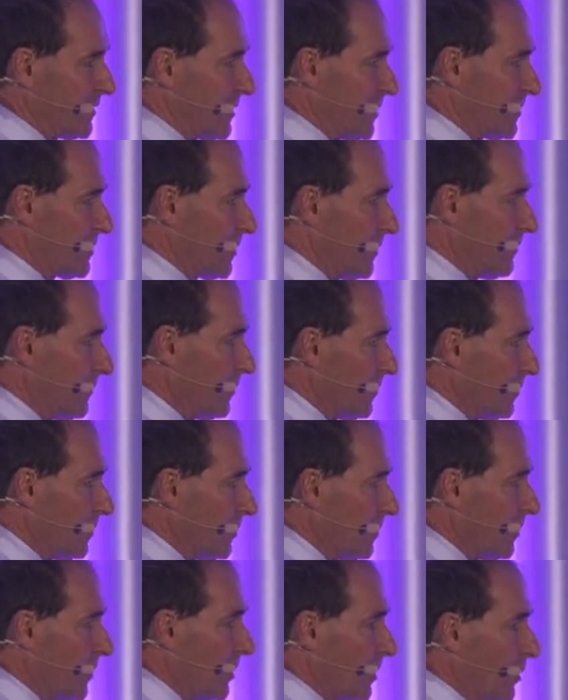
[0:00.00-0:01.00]
system.
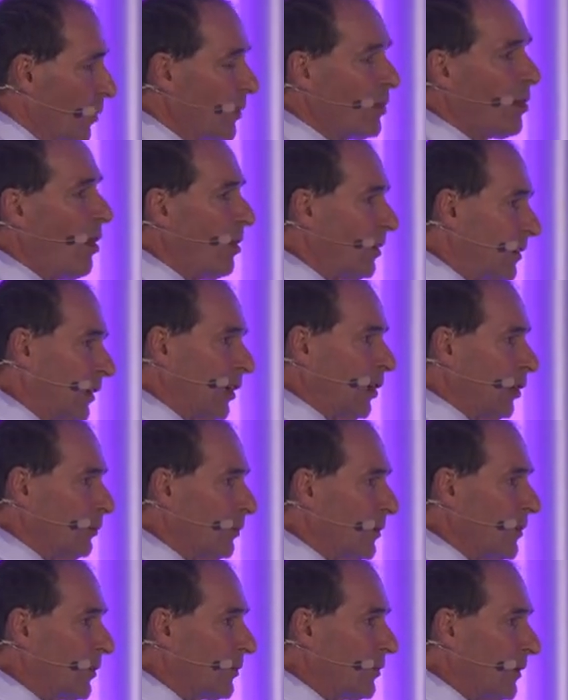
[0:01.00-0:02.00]
We can't
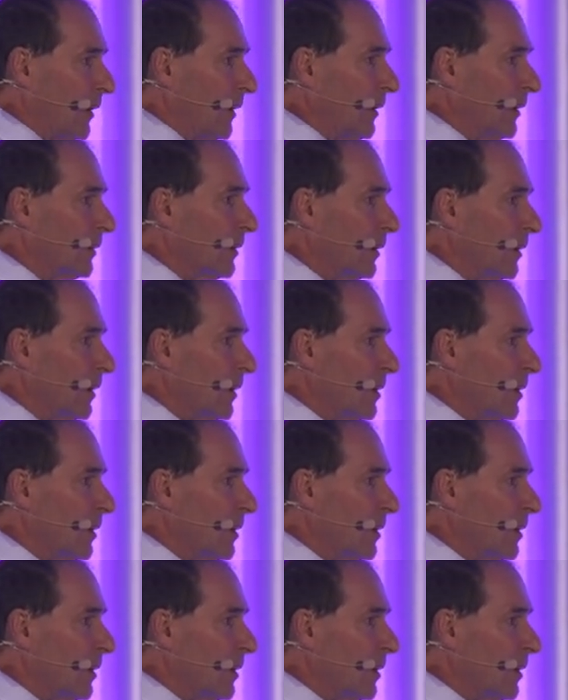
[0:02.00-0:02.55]
cope with three,